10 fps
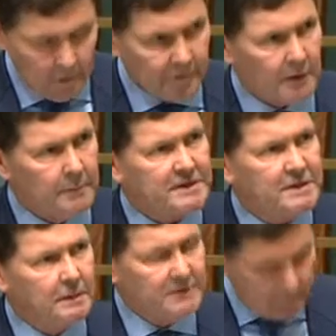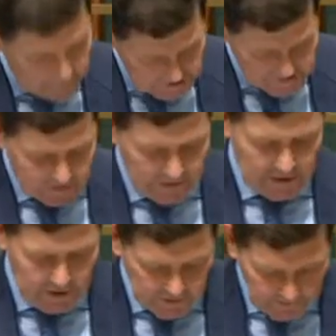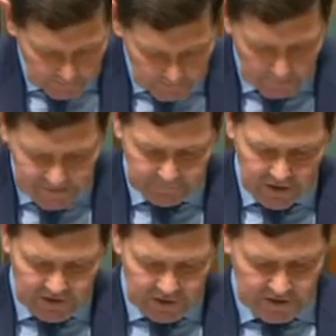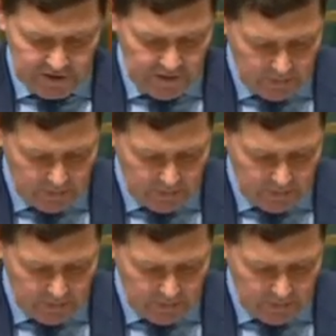So, Mr Deputy Speaker, a number of observations can be